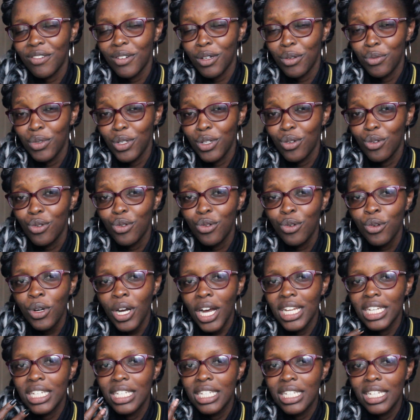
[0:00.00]
we do
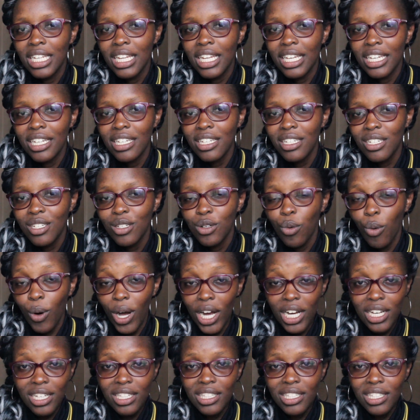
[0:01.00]
until it works.